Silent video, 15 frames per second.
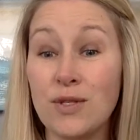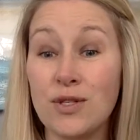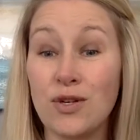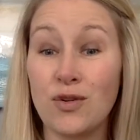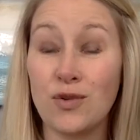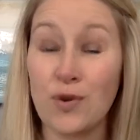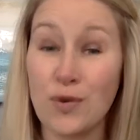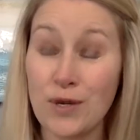to
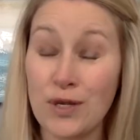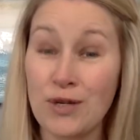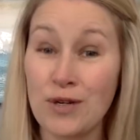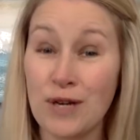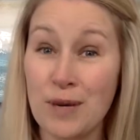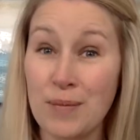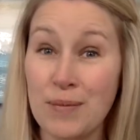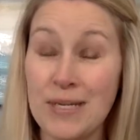Growing Your
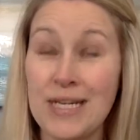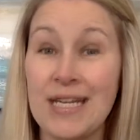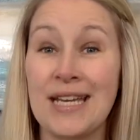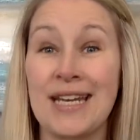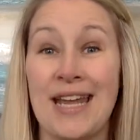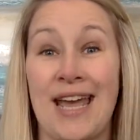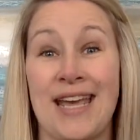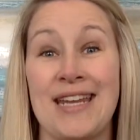Company
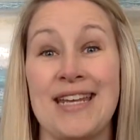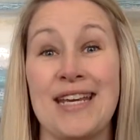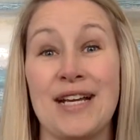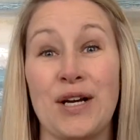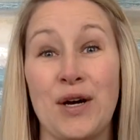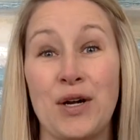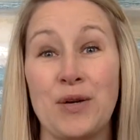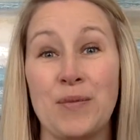in Any
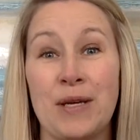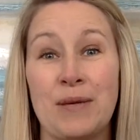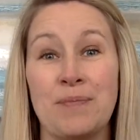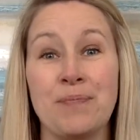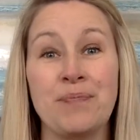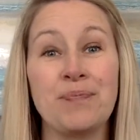Economy.